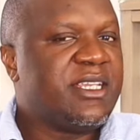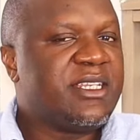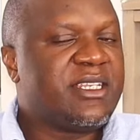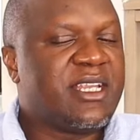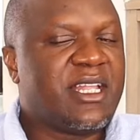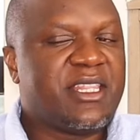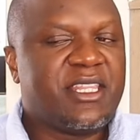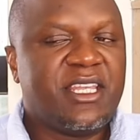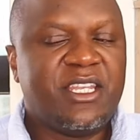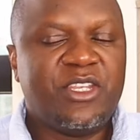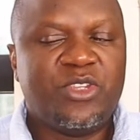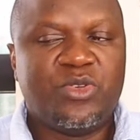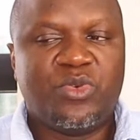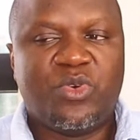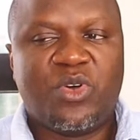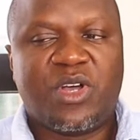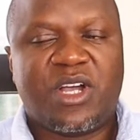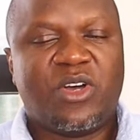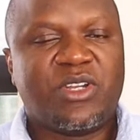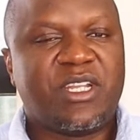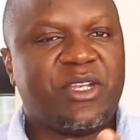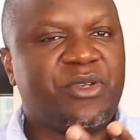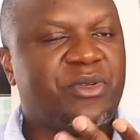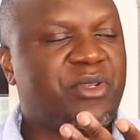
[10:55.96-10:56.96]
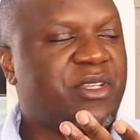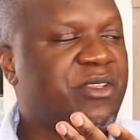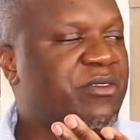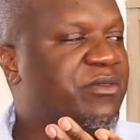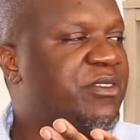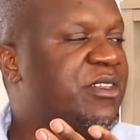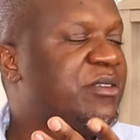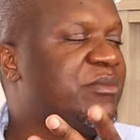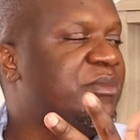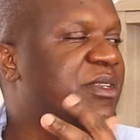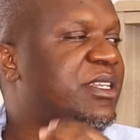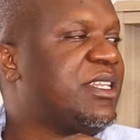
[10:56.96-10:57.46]
it, and then you walk out and you leave
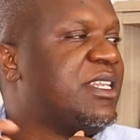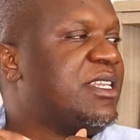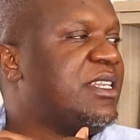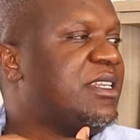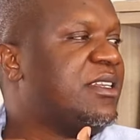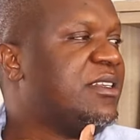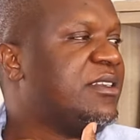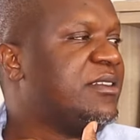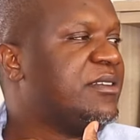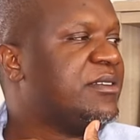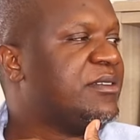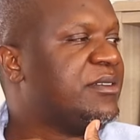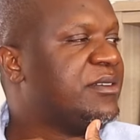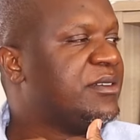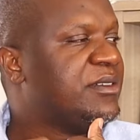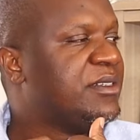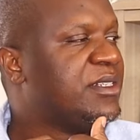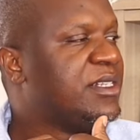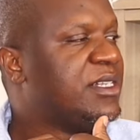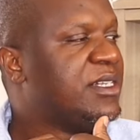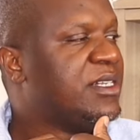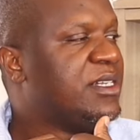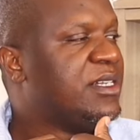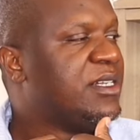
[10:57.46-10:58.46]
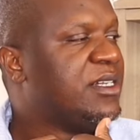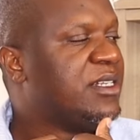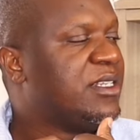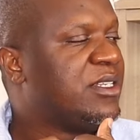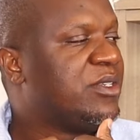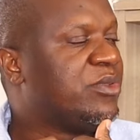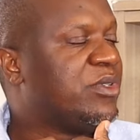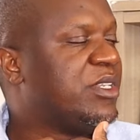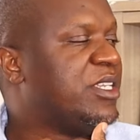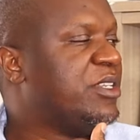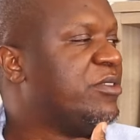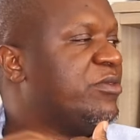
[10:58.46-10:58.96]
them
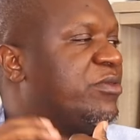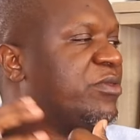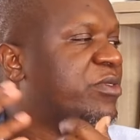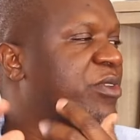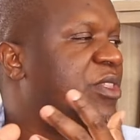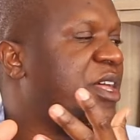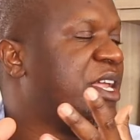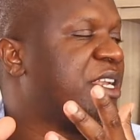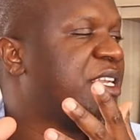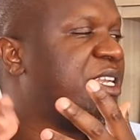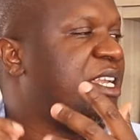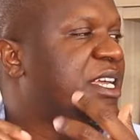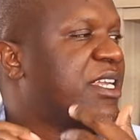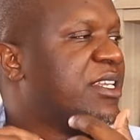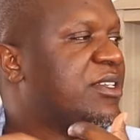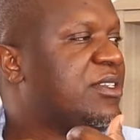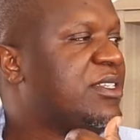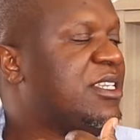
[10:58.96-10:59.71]
to